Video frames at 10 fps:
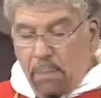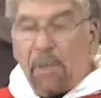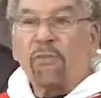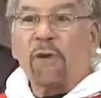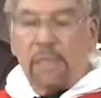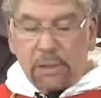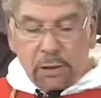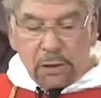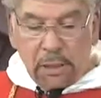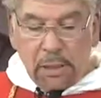My
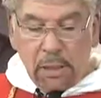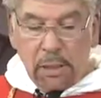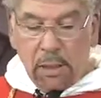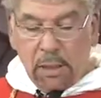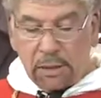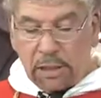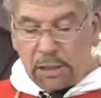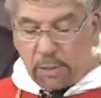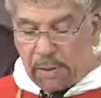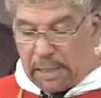friends,
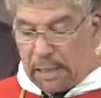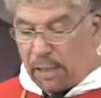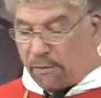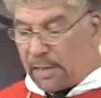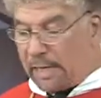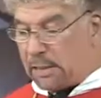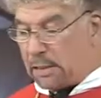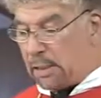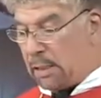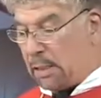since the beginning of Lent